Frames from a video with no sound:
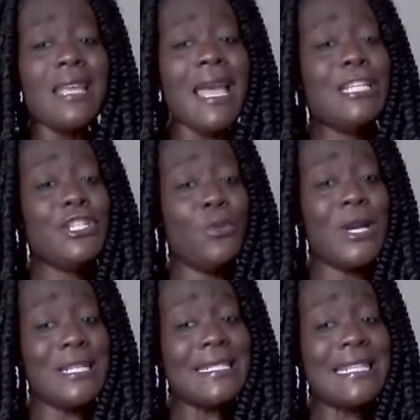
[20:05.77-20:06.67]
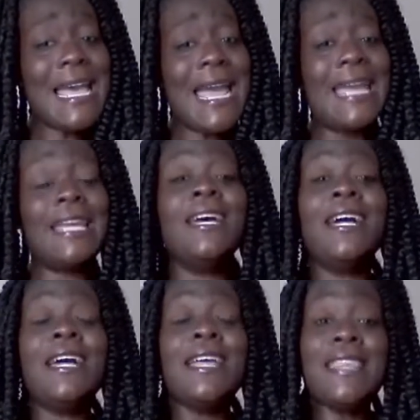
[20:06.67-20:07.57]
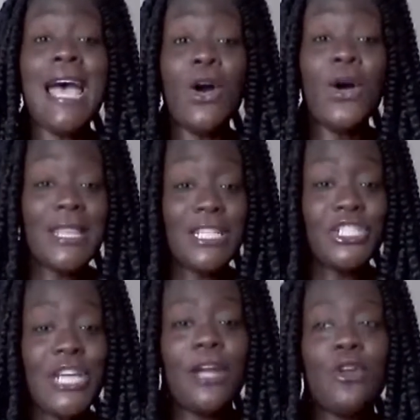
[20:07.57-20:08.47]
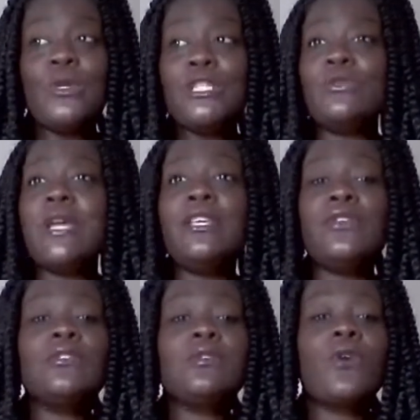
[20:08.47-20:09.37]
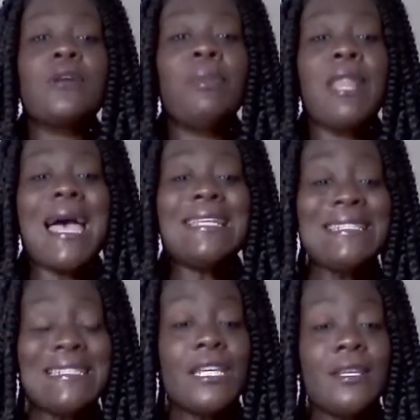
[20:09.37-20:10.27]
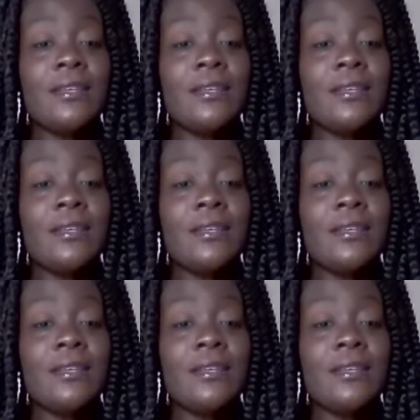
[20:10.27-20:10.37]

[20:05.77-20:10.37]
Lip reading: I do want to say that on this channel, we do not use the word blessed.